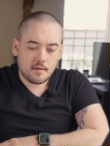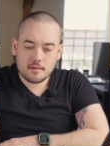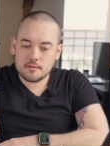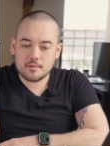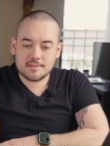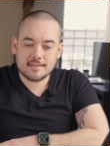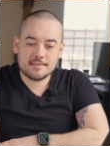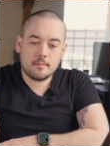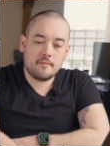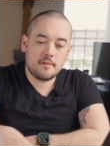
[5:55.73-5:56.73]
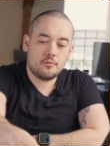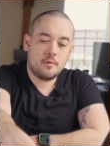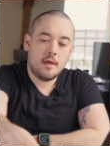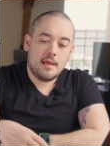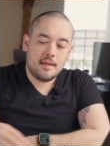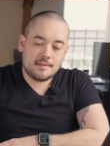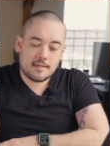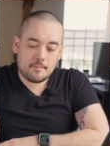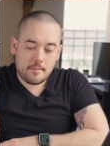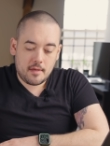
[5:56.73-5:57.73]
So it's like some of you, it's
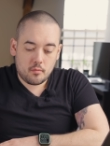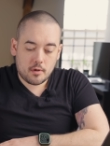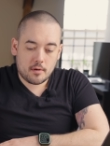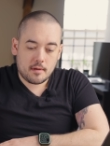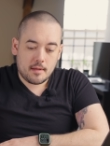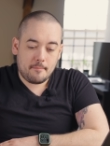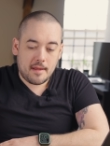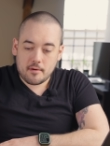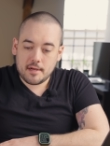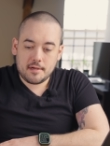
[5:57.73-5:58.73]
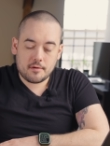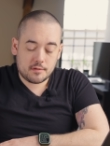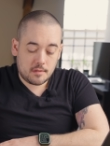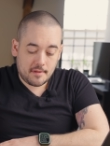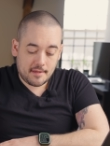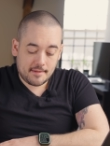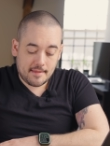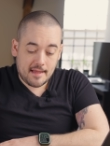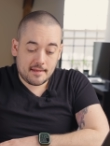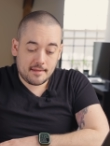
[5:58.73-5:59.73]
like maybe you were married or something like
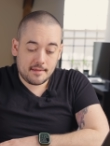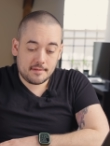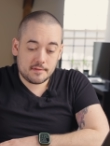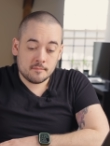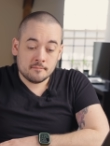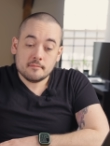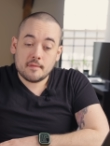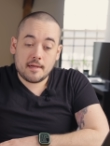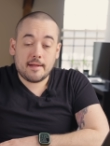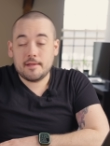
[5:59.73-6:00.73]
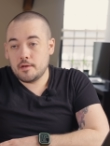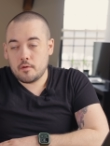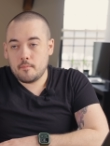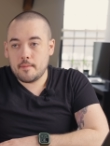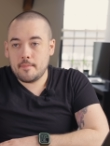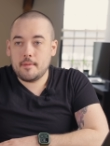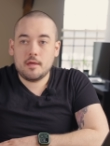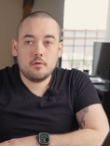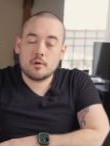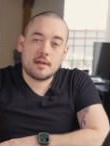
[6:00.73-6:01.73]
that, and uh, you know, but maybe
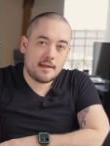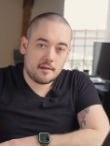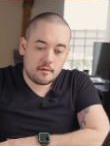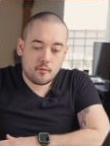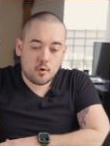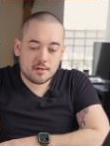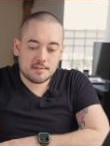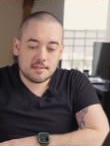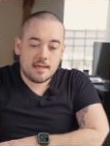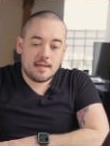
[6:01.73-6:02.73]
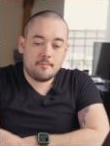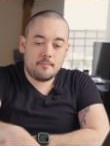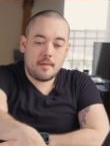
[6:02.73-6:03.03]
you were getting divorced, and